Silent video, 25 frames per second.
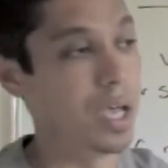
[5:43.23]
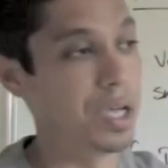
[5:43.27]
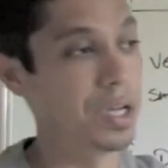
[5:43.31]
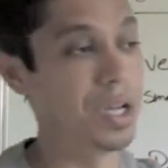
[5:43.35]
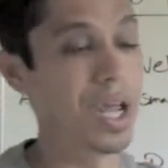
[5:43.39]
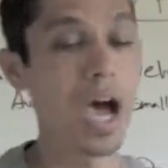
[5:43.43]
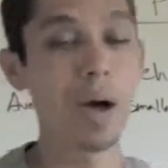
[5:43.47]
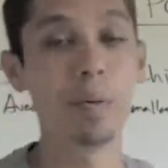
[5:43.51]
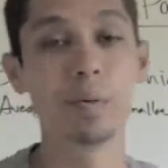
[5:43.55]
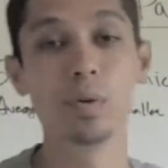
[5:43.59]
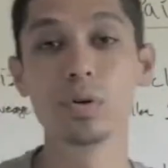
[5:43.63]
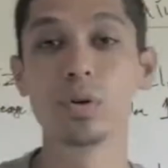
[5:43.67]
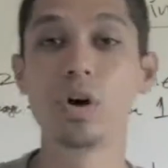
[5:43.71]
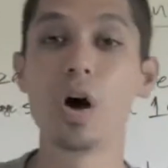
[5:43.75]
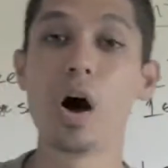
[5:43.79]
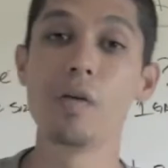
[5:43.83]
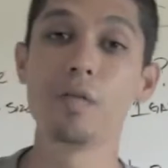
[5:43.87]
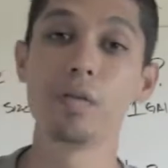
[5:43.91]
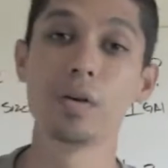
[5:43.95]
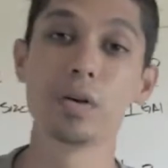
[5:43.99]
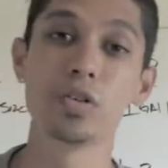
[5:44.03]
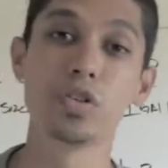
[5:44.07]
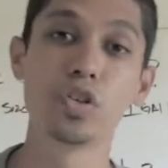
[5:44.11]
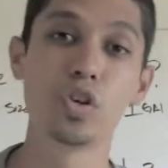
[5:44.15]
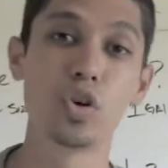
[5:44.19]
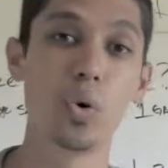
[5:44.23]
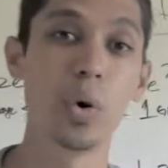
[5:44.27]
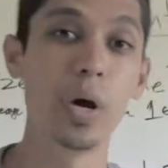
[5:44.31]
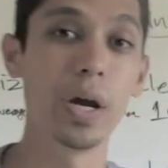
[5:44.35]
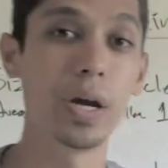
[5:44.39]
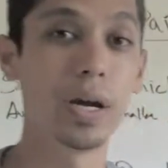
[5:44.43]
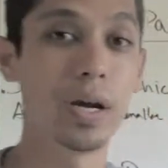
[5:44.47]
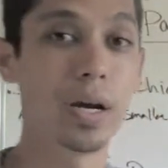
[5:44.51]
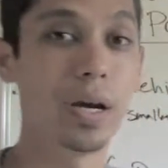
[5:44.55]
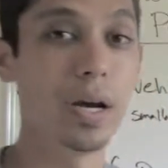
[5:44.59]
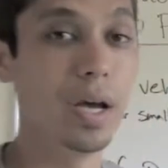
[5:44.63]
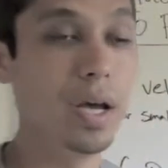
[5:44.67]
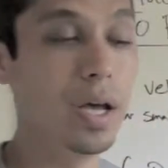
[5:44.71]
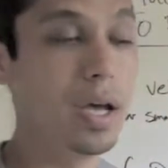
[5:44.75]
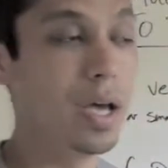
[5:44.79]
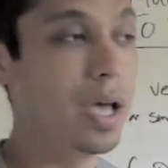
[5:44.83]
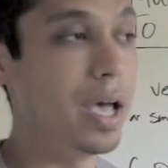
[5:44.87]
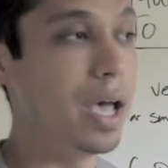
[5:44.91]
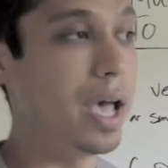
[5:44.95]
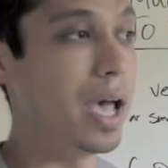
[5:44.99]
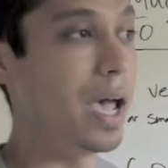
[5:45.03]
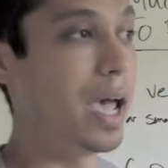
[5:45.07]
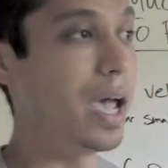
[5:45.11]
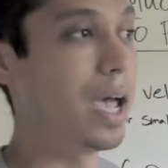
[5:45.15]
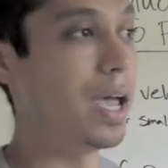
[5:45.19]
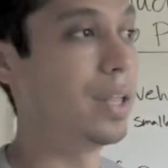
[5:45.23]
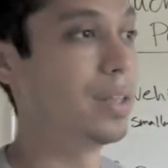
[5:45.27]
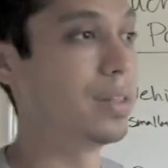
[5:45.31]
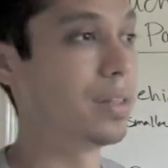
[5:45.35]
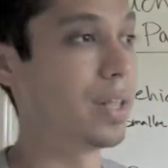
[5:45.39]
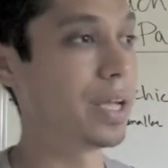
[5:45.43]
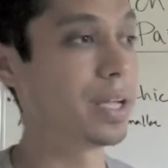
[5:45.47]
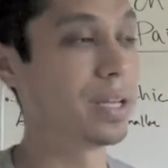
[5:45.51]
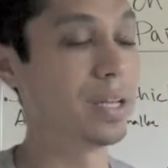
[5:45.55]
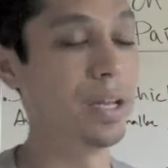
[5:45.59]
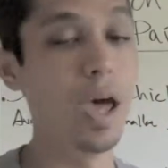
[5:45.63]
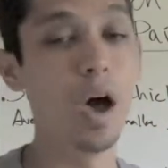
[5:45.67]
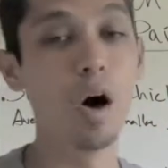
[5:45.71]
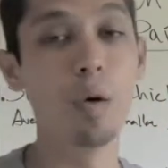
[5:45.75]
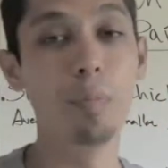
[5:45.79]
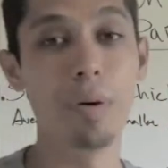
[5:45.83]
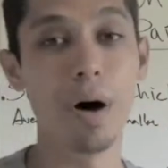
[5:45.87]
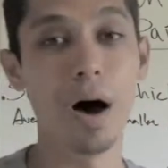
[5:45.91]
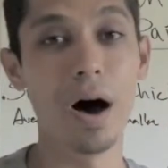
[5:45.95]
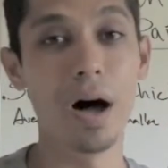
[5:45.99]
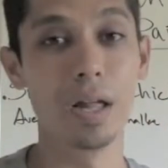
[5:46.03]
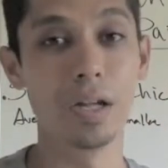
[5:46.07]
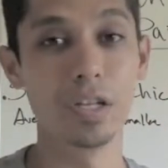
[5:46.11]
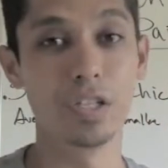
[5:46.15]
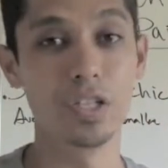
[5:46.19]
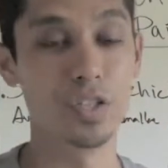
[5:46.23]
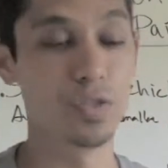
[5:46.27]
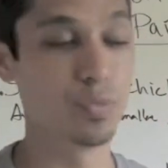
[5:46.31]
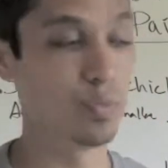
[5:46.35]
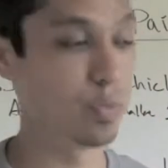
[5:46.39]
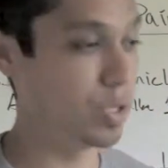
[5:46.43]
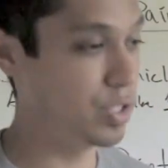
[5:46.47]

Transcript: Enamel covers quick, and like nail polish,